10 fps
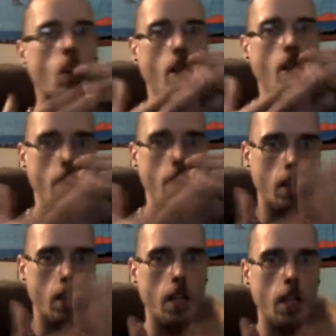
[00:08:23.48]
They got the
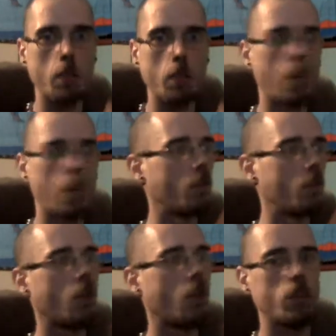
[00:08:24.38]
Harry Potter movie
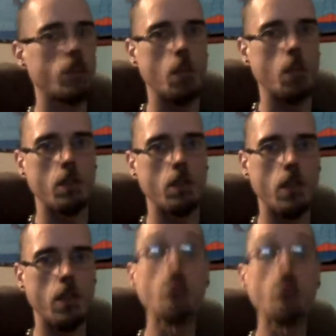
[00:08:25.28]
called The Chamber of
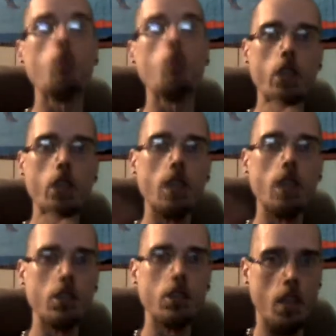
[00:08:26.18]
Secrets. What do you think the
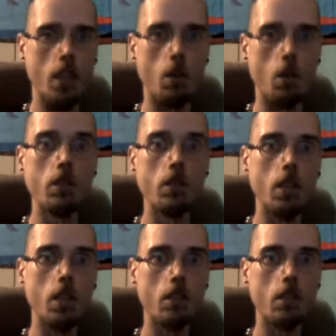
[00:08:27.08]
Chamber of
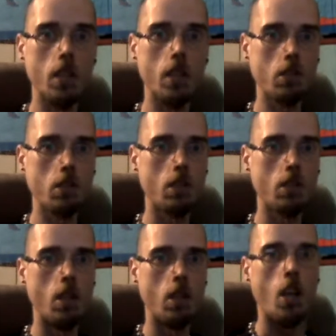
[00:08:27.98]
Secrets is?
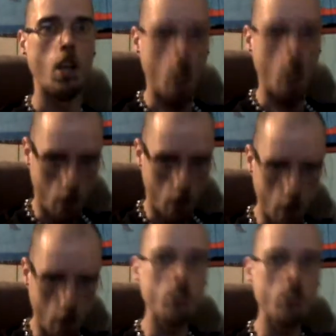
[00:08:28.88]
It's the
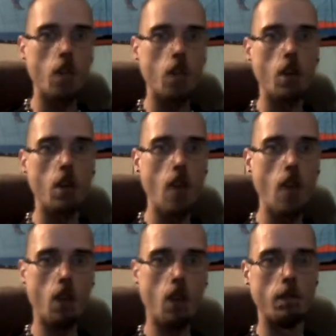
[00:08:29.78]
chamber of
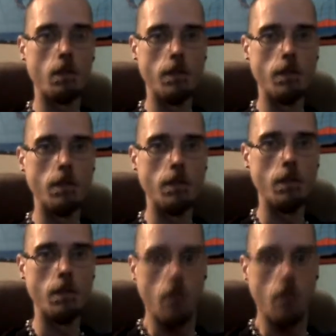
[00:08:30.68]
hell.
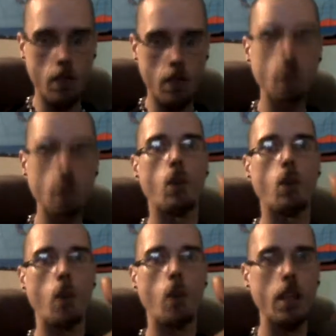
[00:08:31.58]
It's the
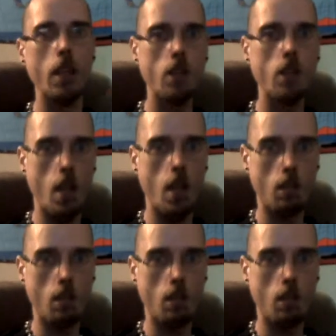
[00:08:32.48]
doorway to hell.